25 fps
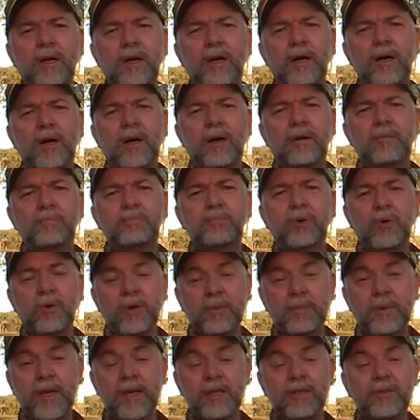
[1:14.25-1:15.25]
uh,
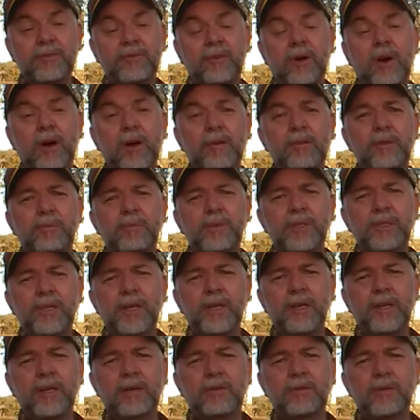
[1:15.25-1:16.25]
poorly managed fire, in
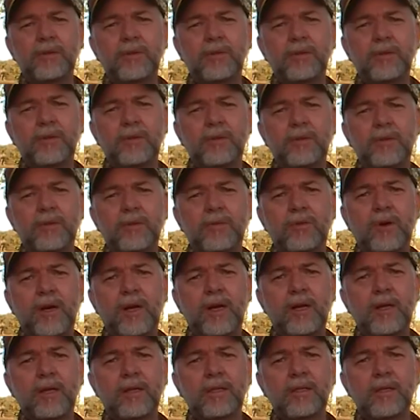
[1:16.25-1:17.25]
particular in northern
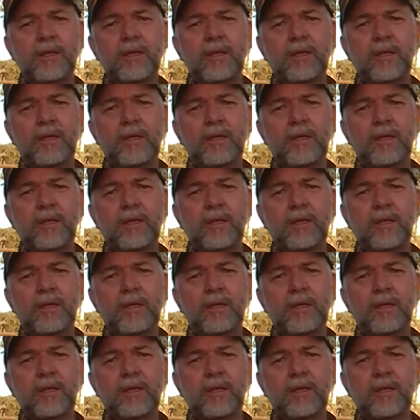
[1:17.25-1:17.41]
Australia,